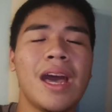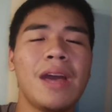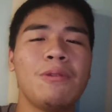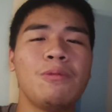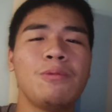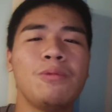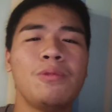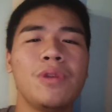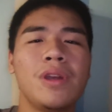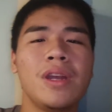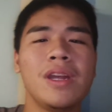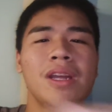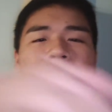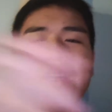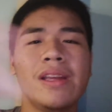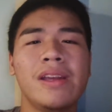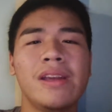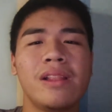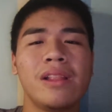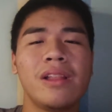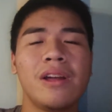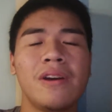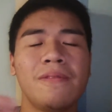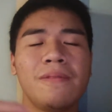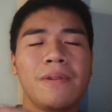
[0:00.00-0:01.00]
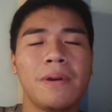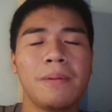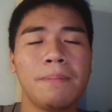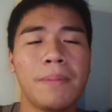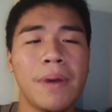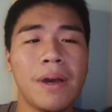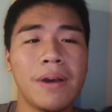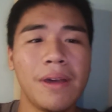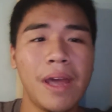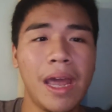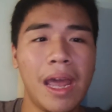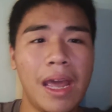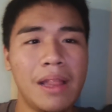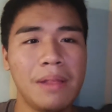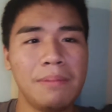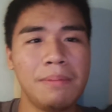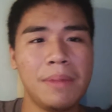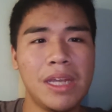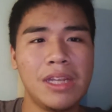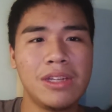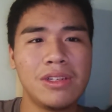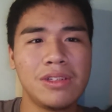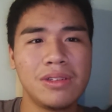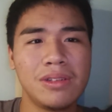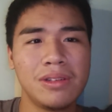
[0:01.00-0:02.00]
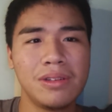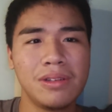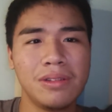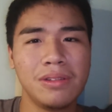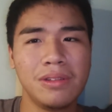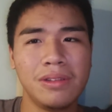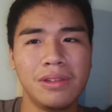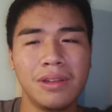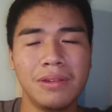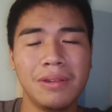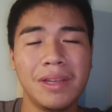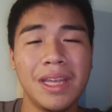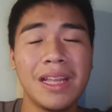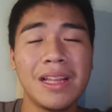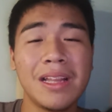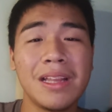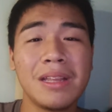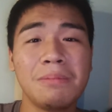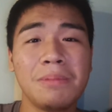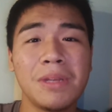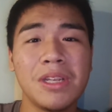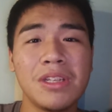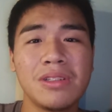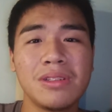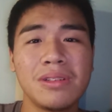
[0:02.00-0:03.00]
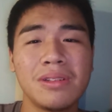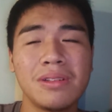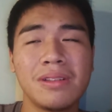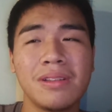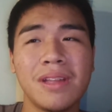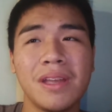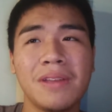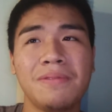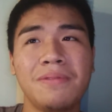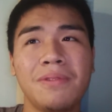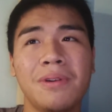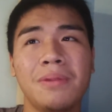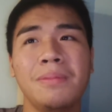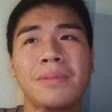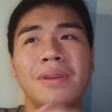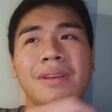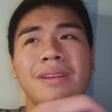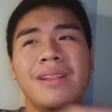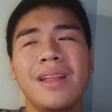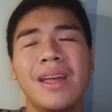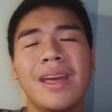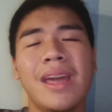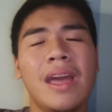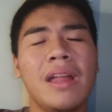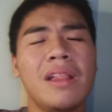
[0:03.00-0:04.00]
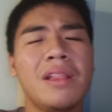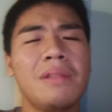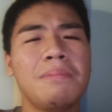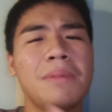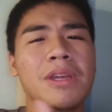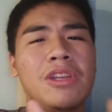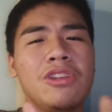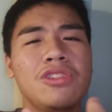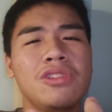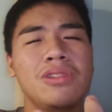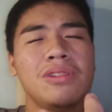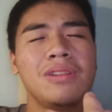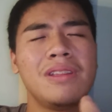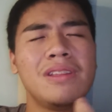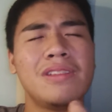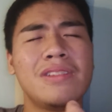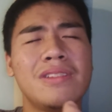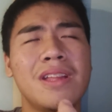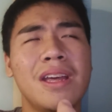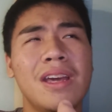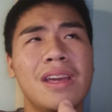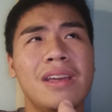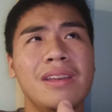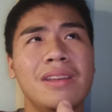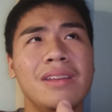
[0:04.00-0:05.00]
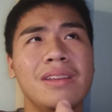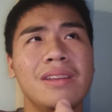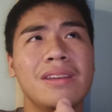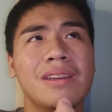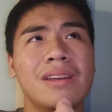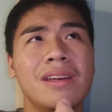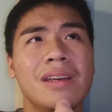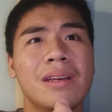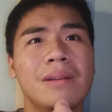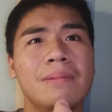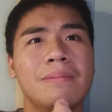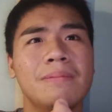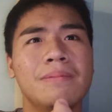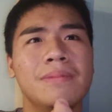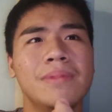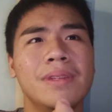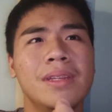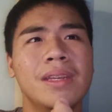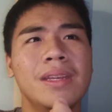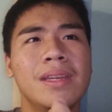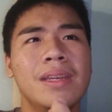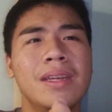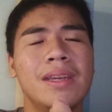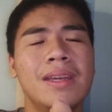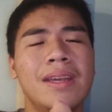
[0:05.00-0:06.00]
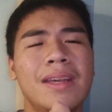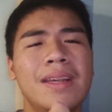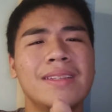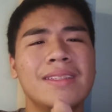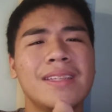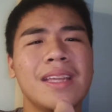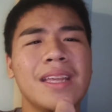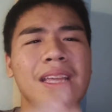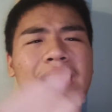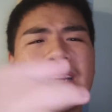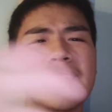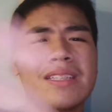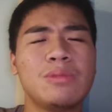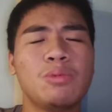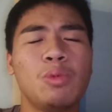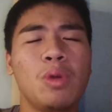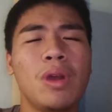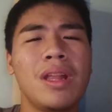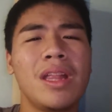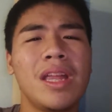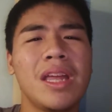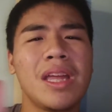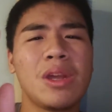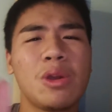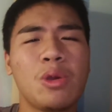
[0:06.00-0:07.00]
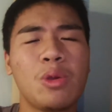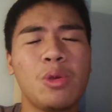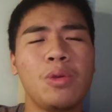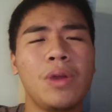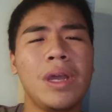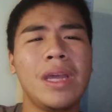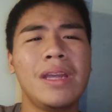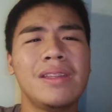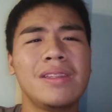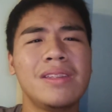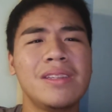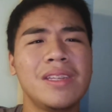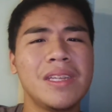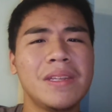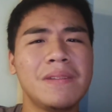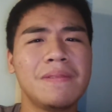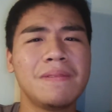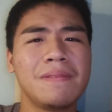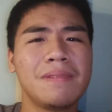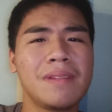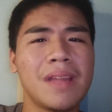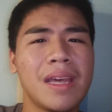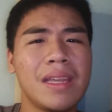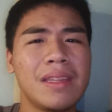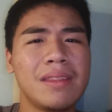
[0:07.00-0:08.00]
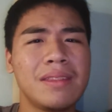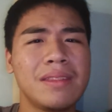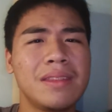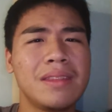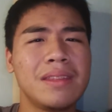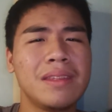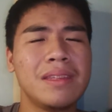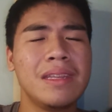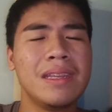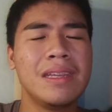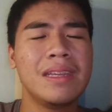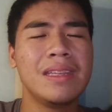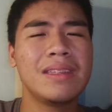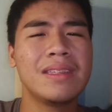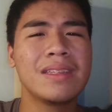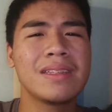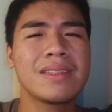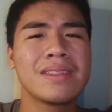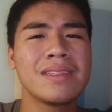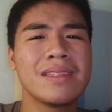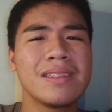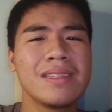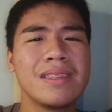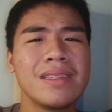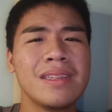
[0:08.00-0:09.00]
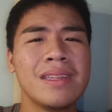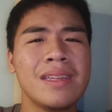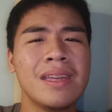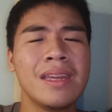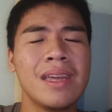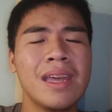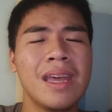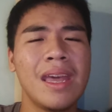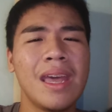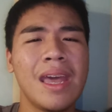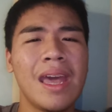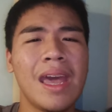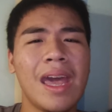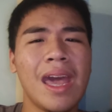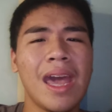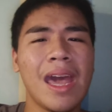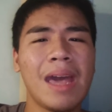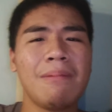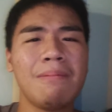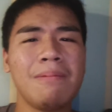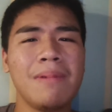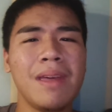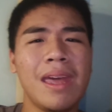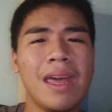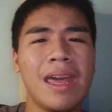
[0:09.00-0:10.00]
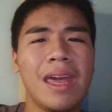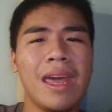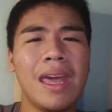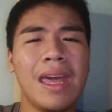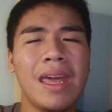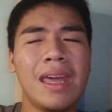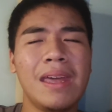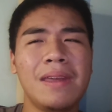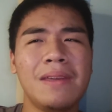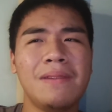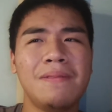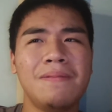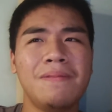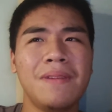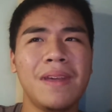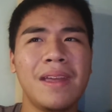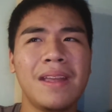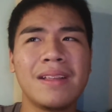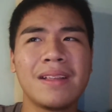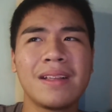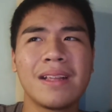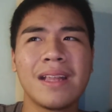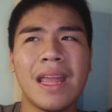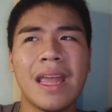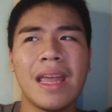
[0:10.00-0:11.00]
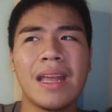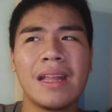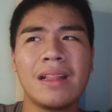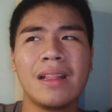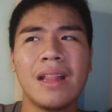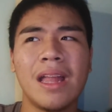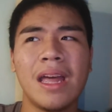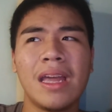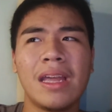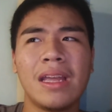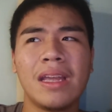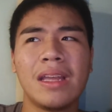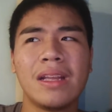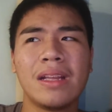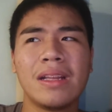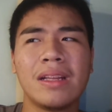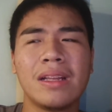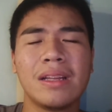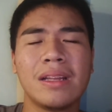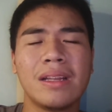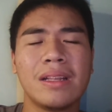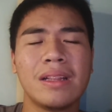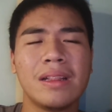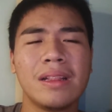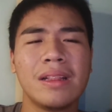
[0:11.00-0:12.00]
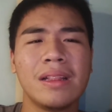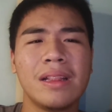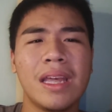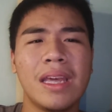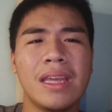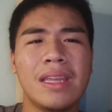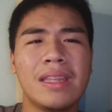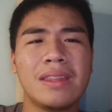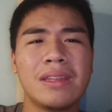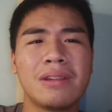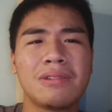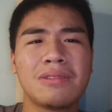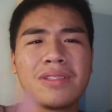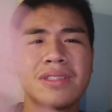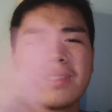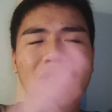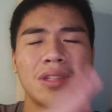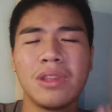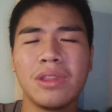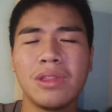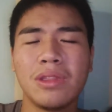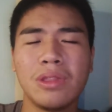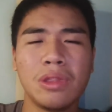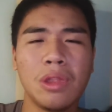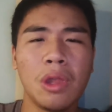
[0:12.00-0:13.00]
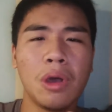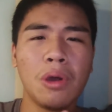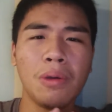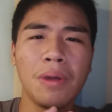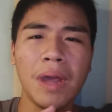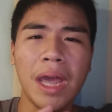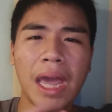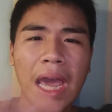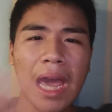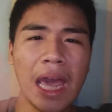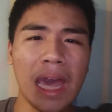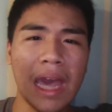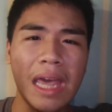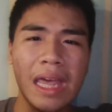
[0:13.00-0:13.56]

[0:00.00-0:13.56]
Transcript: I really love about animation, you know. Animation, like for me, like animation is like it's really creative. Like it doesn't have a thing that like there's no